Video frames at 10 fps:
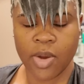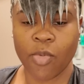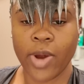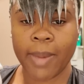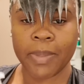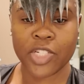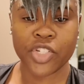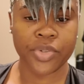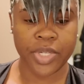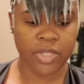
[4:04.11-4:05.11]
Rapid
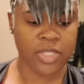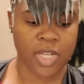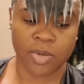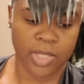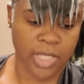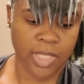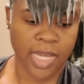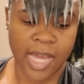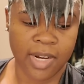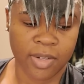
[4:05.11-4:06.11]
Juniors only.
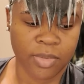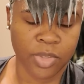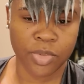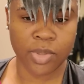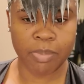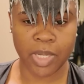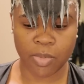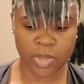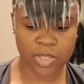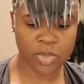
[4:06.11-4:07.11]
I don't do the big
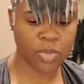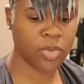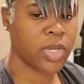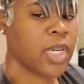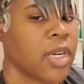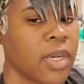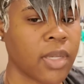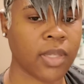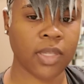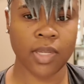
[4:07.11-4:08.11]
ones or
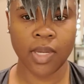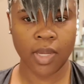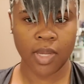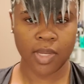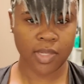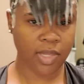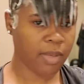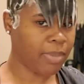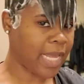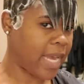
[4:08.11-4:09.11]

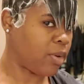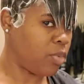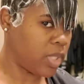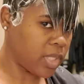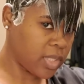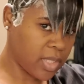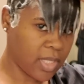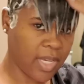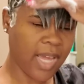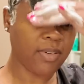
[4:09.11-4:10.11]
the black ones.
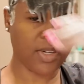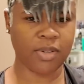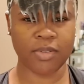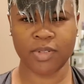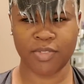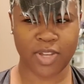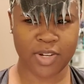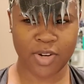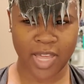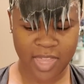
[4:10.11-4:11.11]
I don't know if I
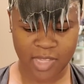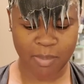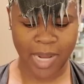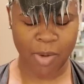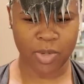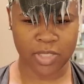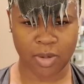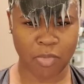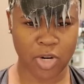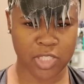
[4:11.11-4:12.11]
do. I think the black ones
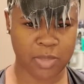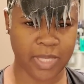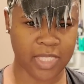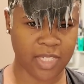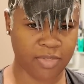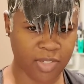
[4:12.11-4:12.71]
are more expensive,